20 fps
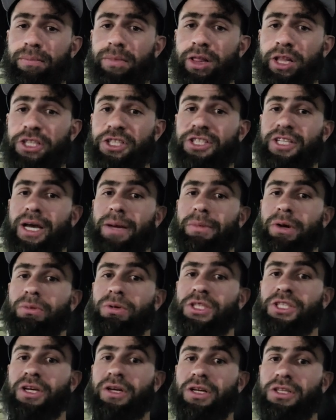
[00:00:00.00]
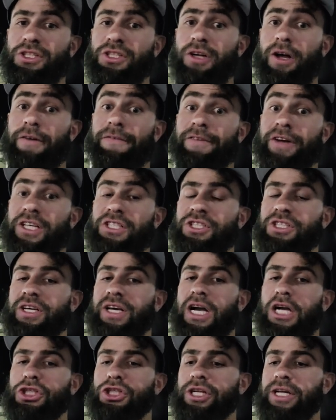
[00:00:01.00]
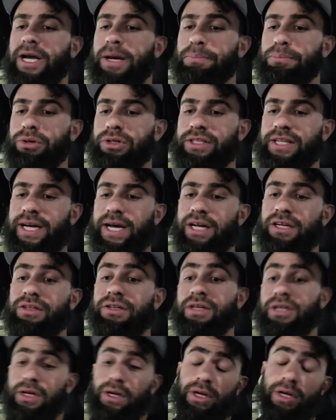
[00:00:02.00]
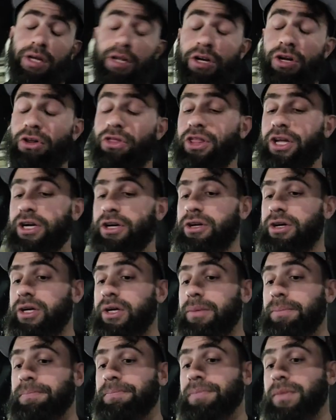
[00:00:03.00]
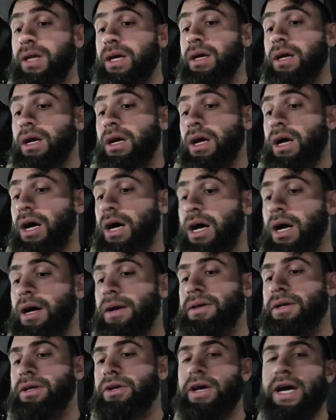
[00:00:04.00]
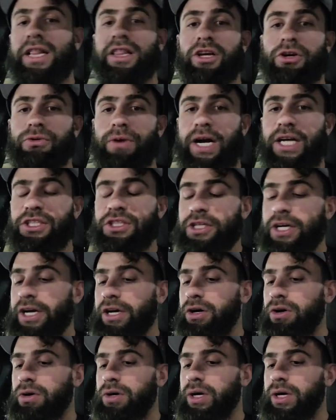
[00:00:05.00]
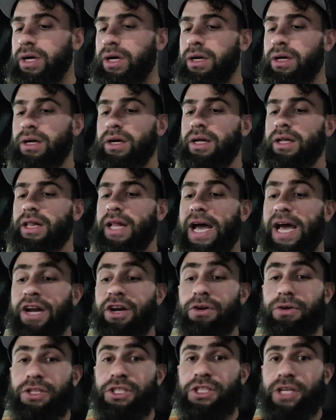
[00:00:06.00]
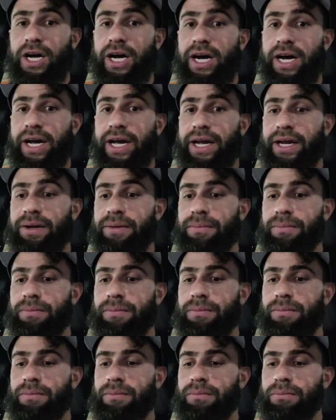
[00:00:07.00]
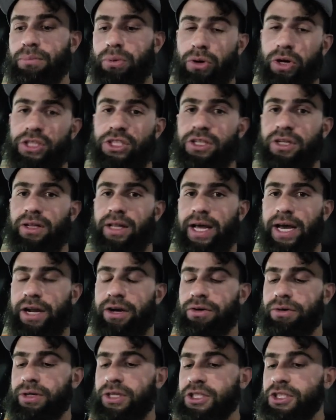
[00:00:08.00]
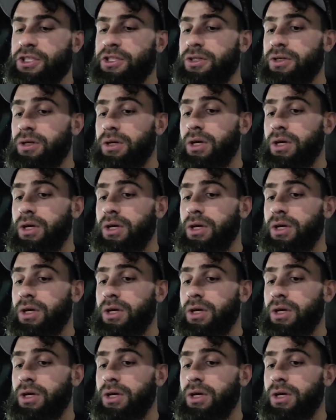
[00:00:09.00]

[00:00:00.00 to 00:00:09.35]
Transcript: This time it wasn't Assault Vest. They actually had Protect, no Thunder. You had the Grass Kyogre, Landorus Eye, Poison Landorus,